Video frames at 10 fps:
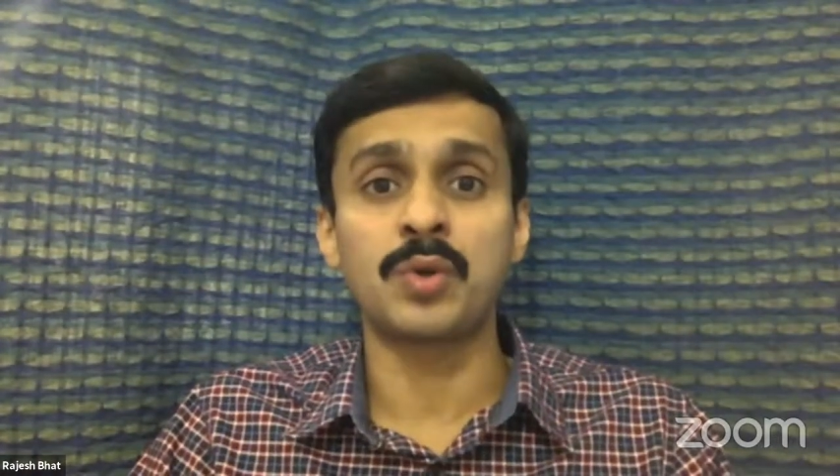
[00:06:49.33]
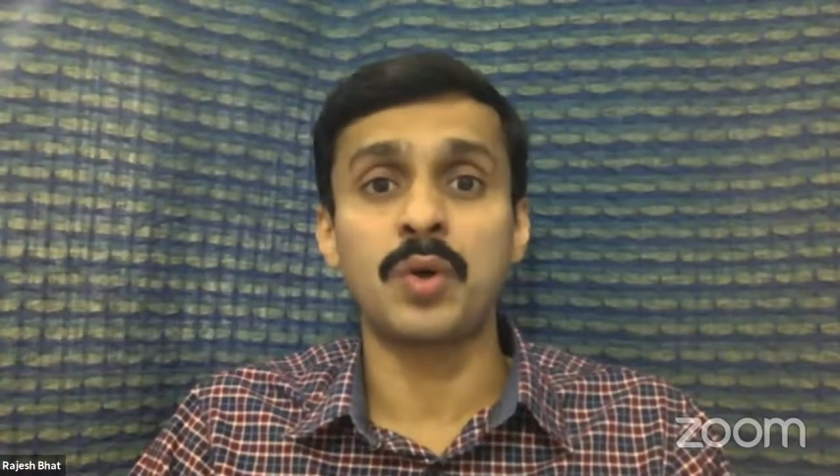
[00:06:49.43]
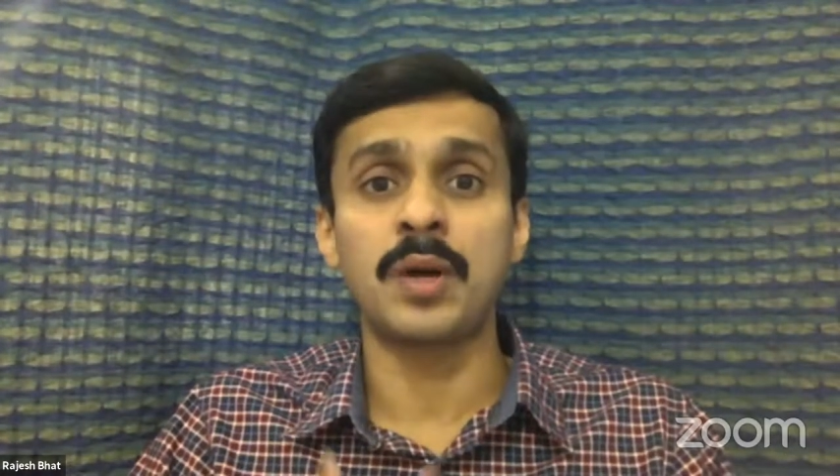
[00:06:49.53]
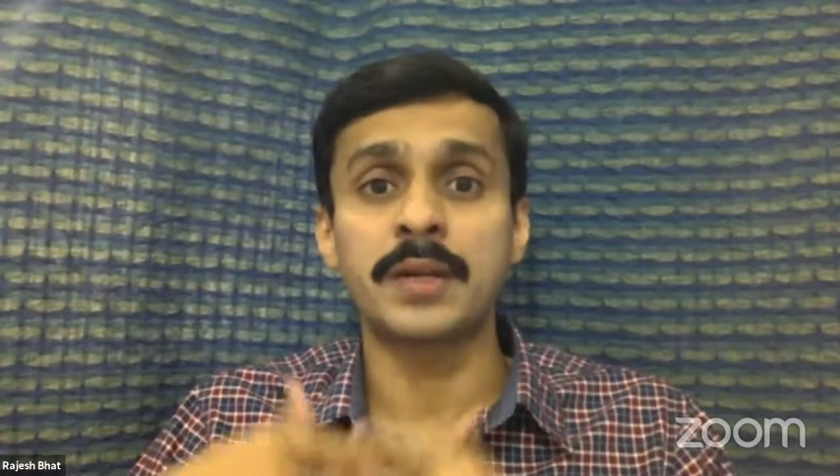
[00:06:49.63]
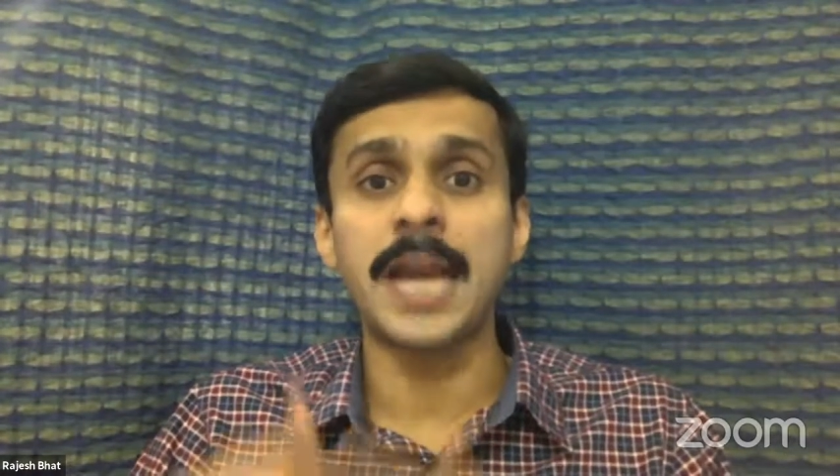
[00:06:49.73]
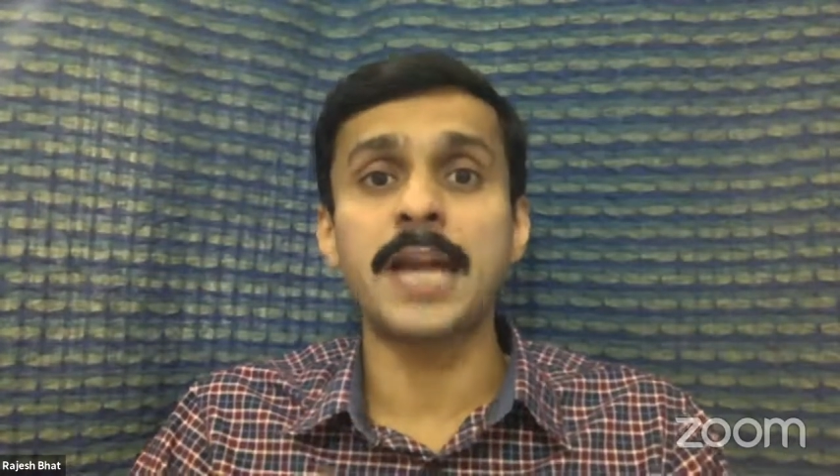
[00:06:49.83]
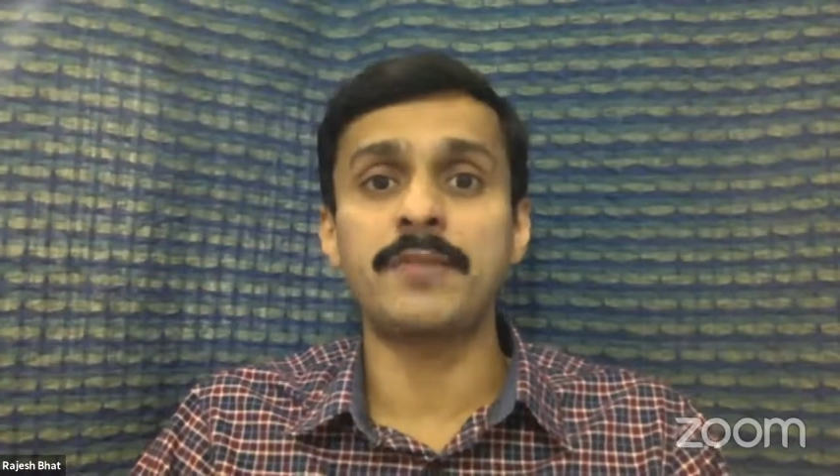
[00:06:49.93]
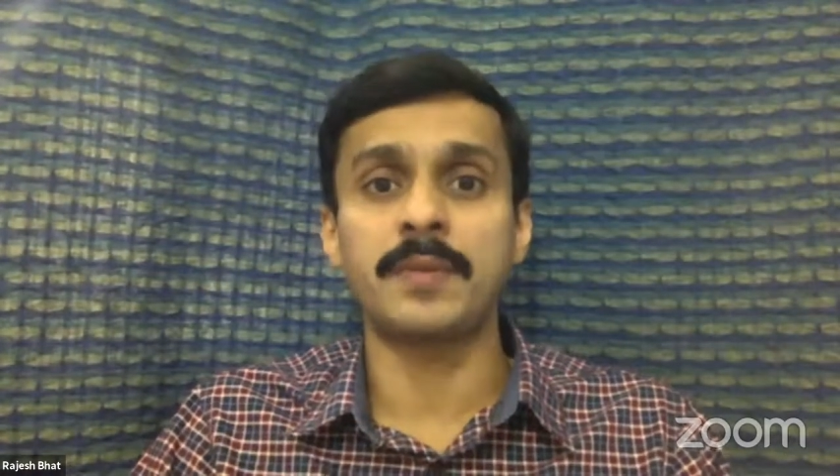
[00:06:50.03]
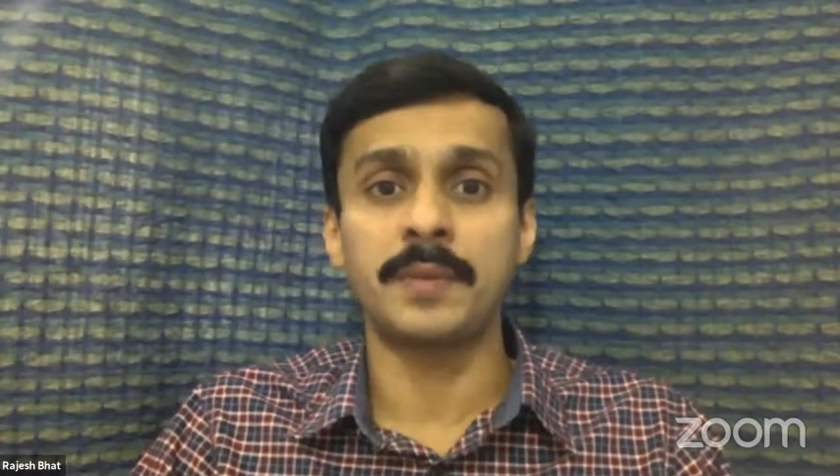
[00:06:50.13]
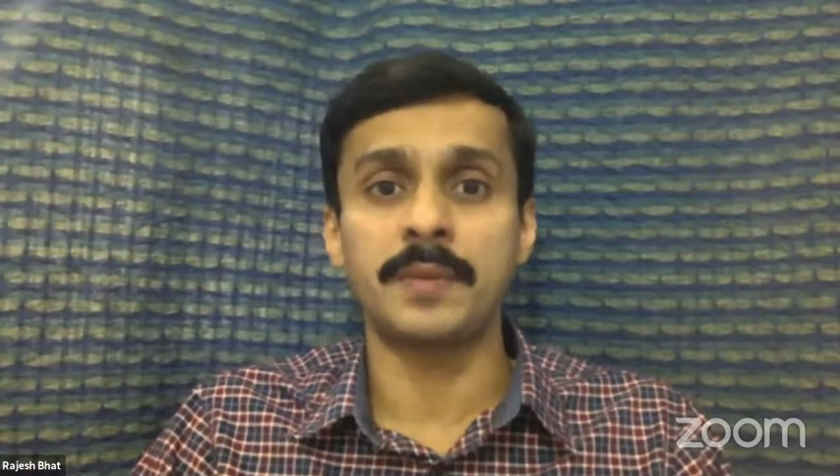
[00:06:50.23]
told
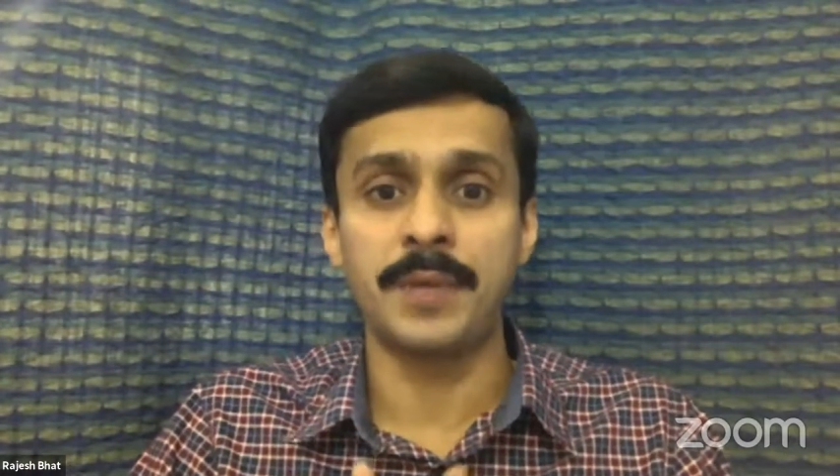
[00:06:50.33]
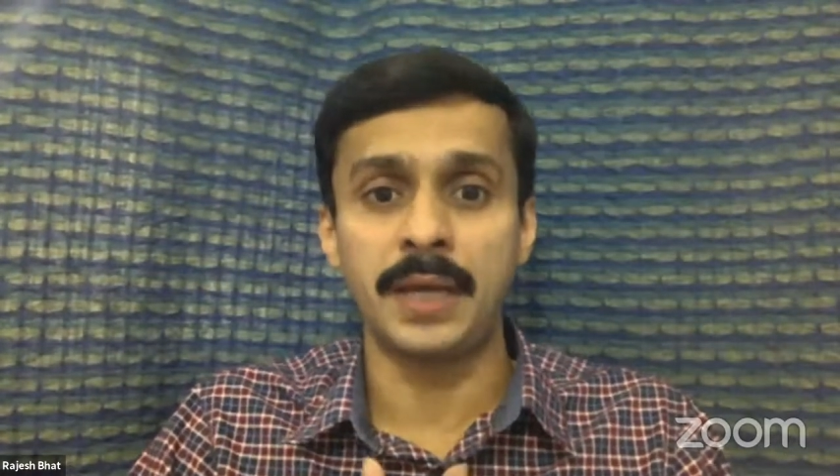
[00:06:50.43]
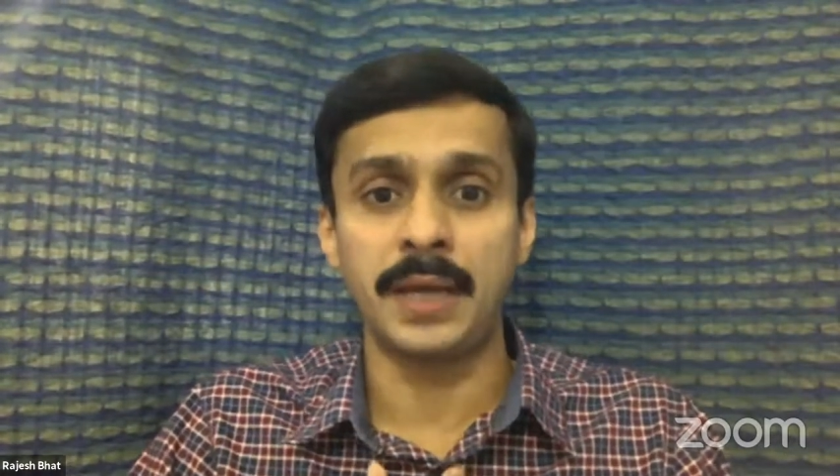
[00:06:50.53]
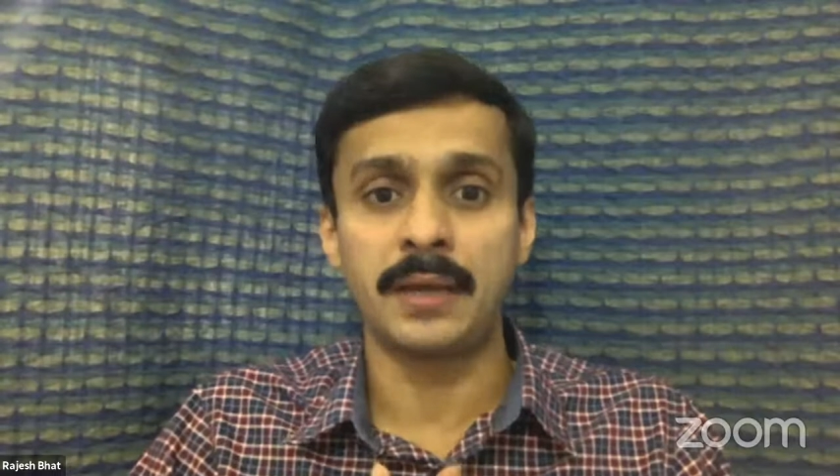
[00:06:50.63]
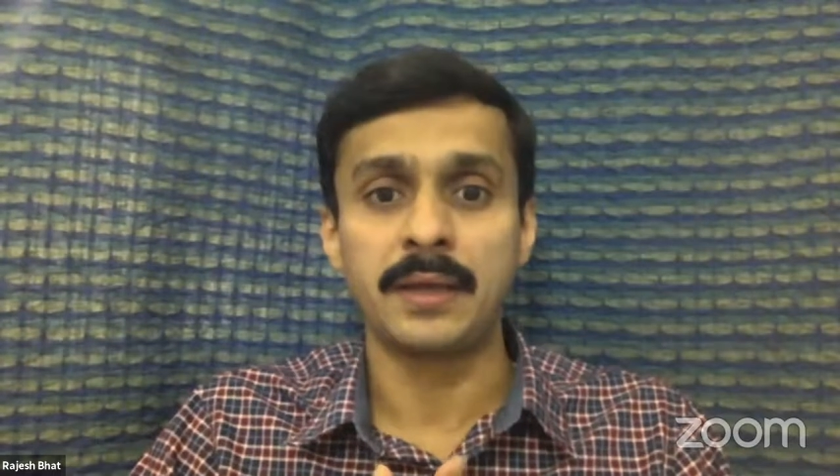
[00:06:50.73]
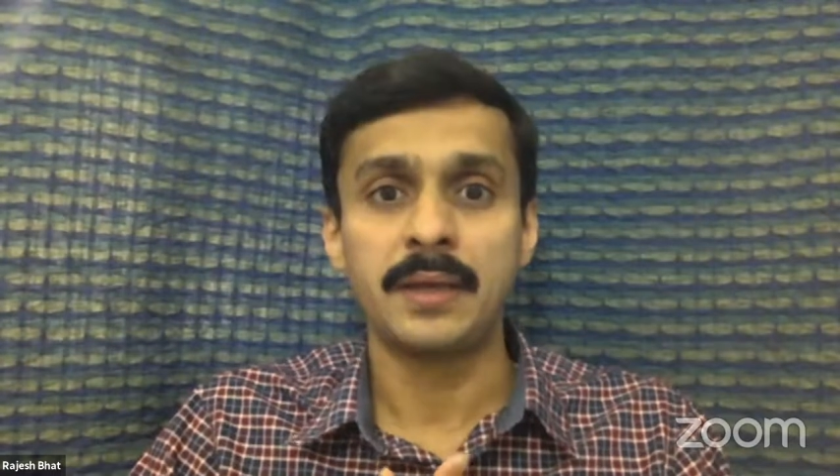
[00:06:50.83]
right from the beginning